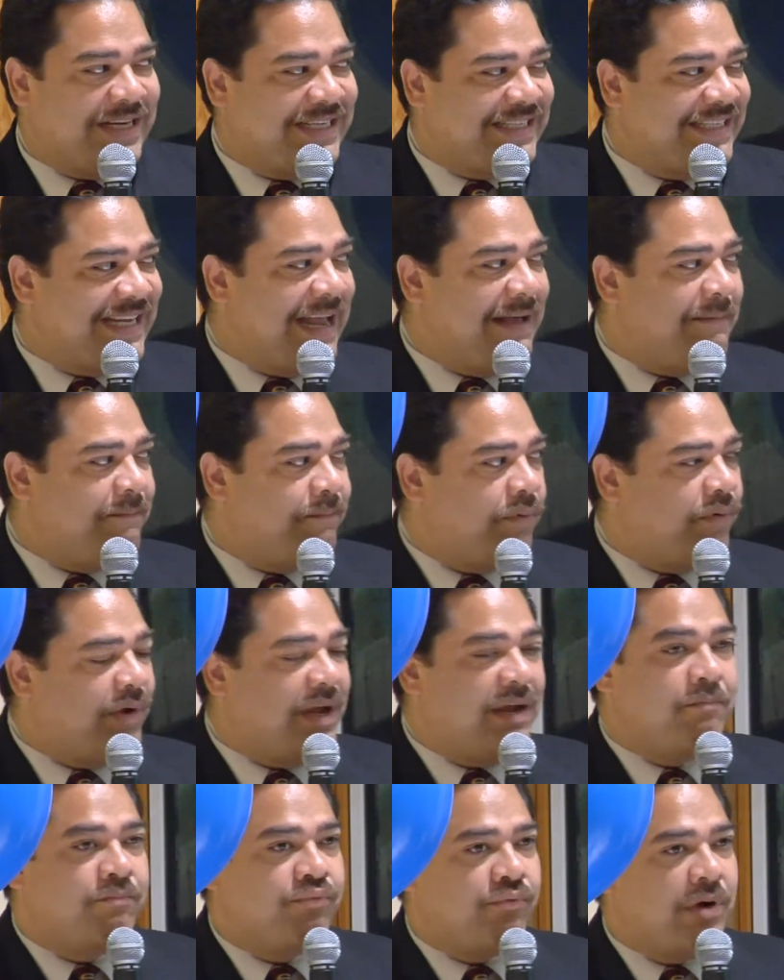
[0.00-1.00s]
example,
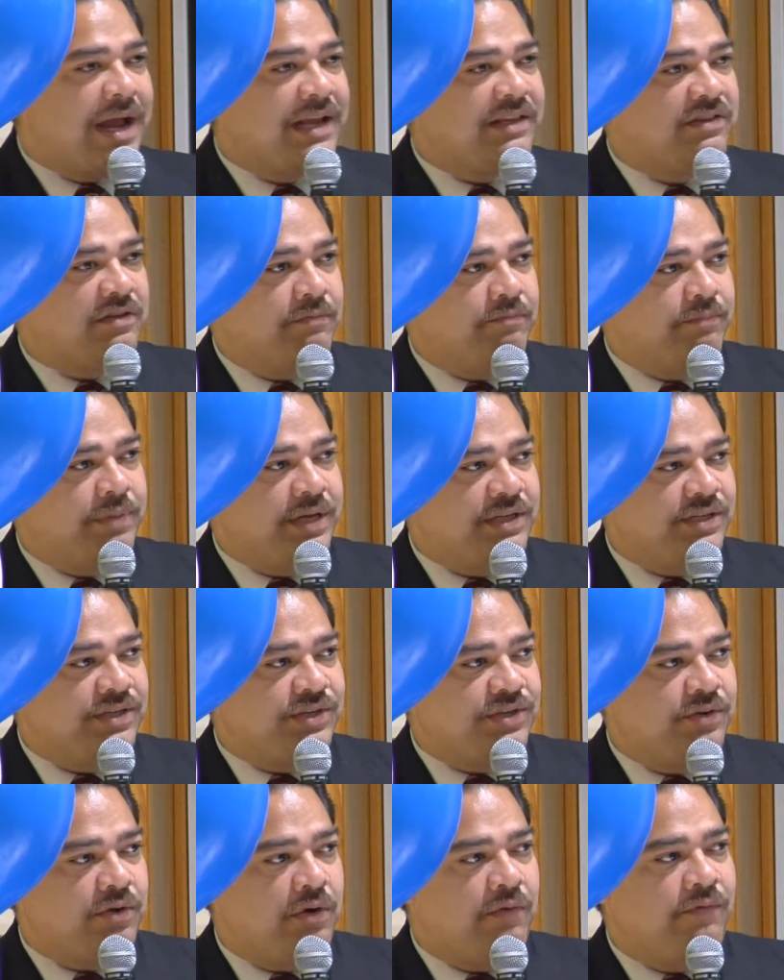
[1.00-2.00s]
in Brighton
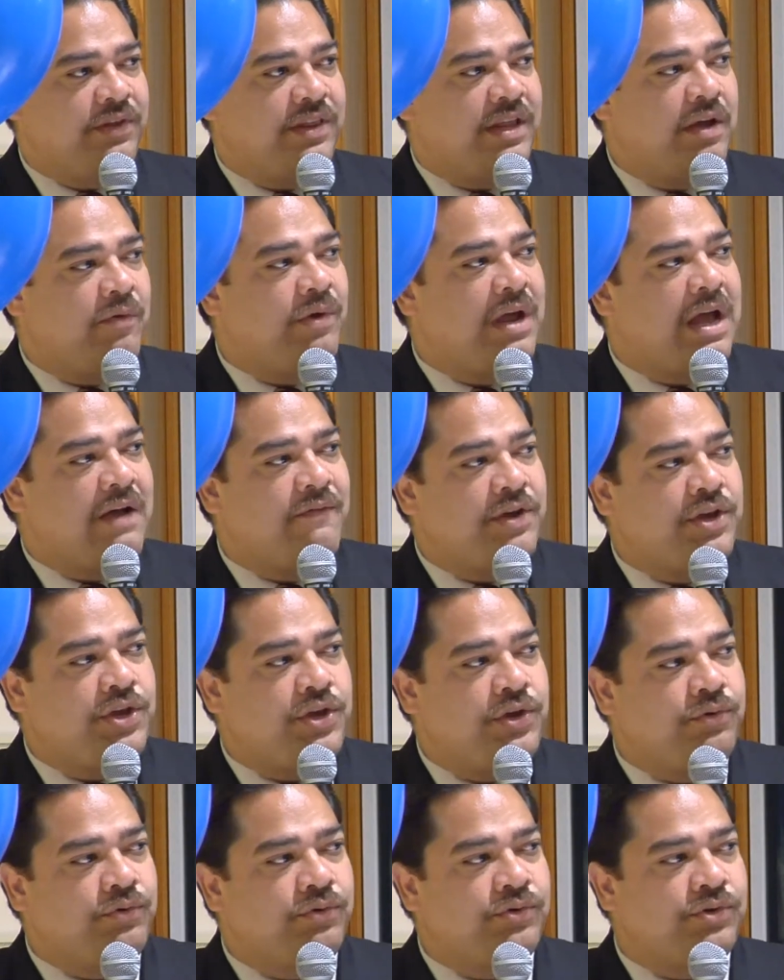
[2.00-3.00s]
Beach. Over there we have a
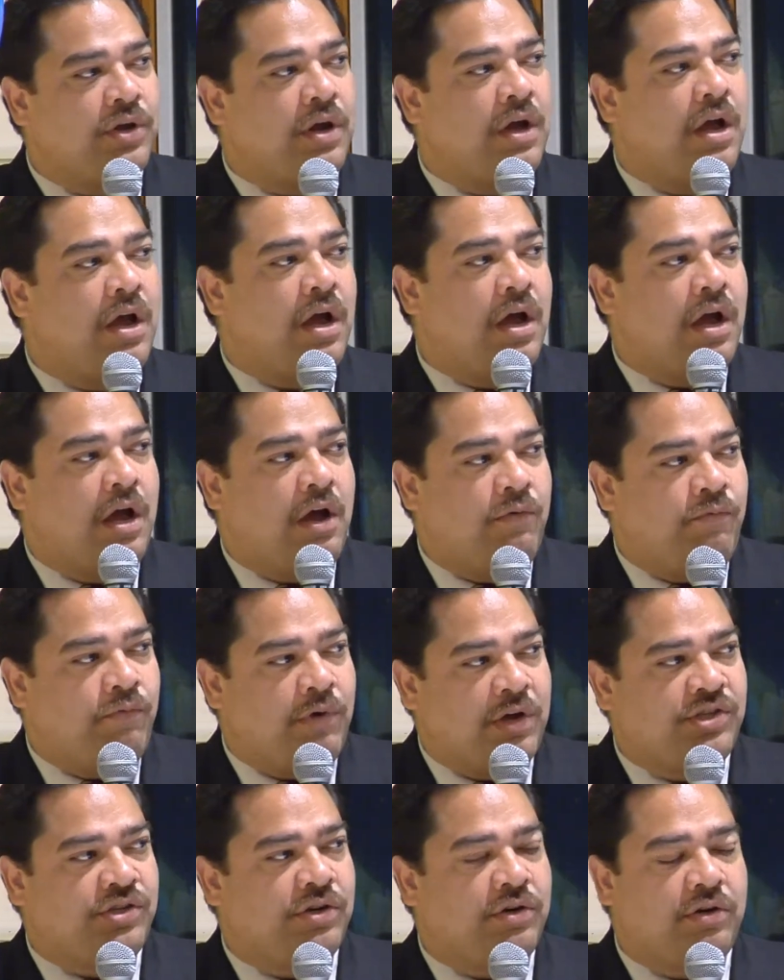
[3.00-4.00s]
huge
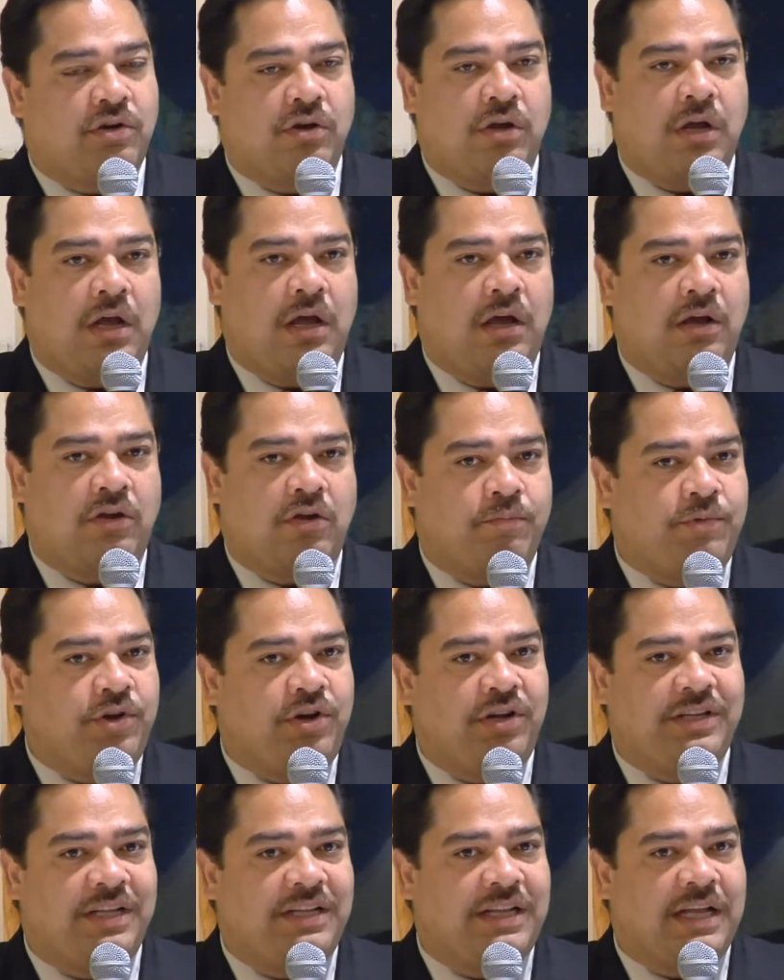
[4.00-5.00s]
Russian
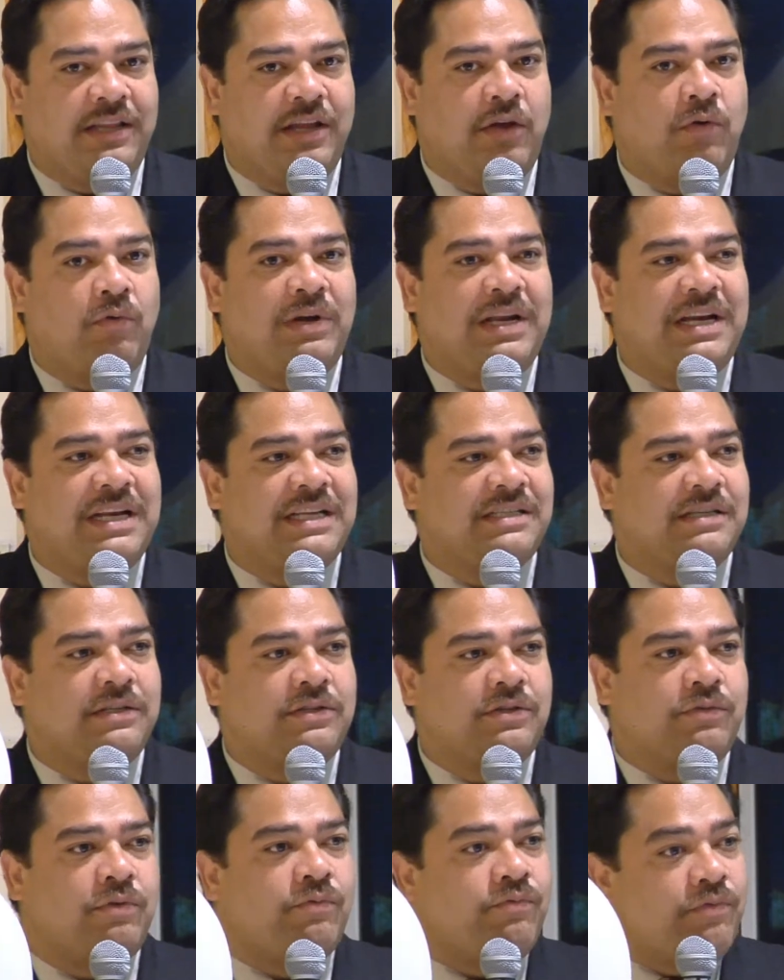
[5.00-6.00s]
community that they only listen
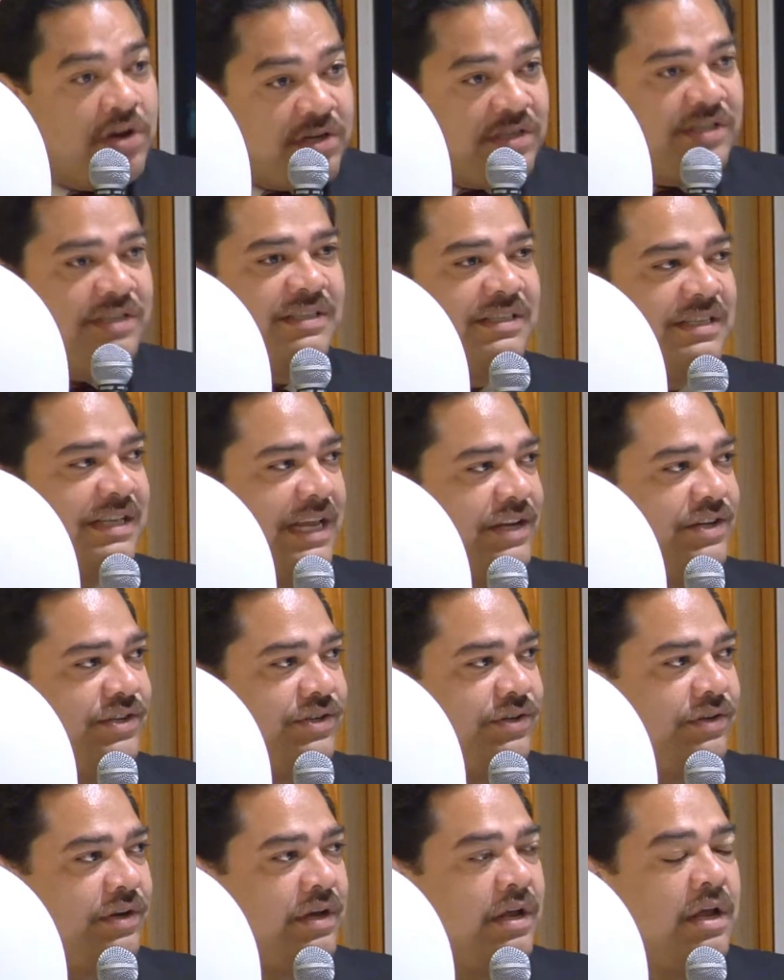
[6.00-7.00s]
to the Russian station.